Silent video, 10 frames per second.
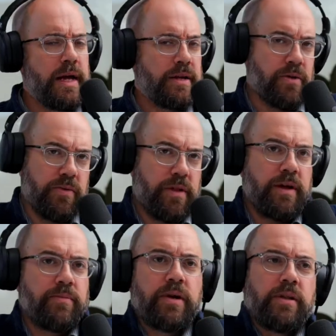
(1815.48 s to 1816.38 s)
don't think
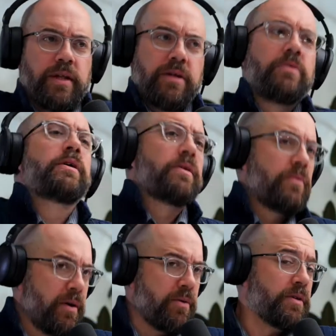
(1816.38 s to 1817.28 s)
I'm going to let you get
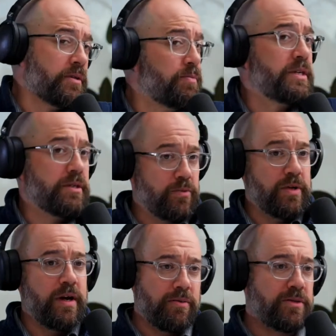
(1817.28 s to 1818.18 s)
away with this, because
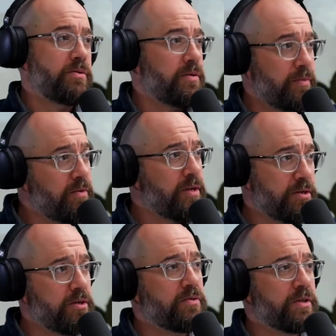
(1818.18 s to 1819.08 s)
when I was doing my
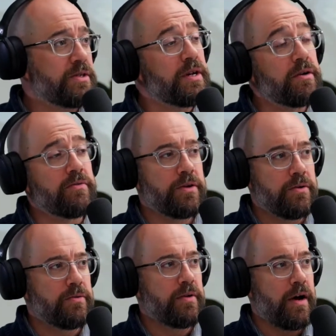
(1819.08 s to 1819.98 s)
research for this
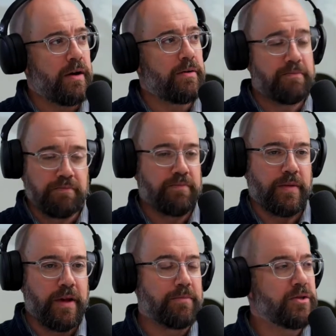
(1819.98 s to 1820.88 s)
interview, I'm
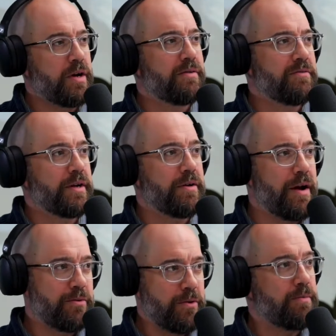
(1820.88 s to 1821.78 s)
trying to figure
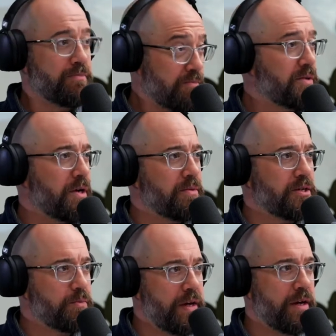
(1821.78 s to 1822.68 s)
out who I'm going to be
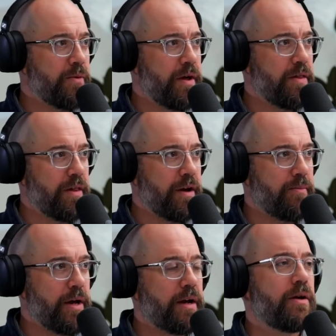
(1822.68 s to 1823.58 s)
speaking with, and then I'm
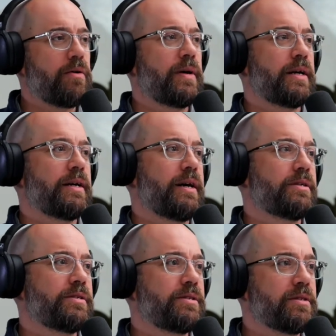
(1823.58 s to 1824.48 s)
like, oh my
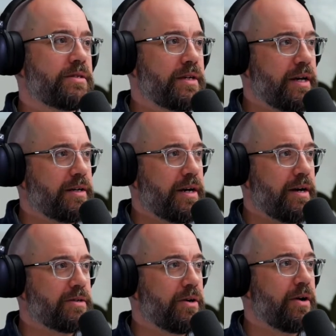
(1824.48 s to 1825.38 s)
gosh, it's the singing
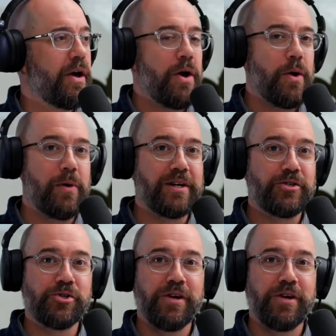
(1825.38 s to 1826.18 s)
doctor, which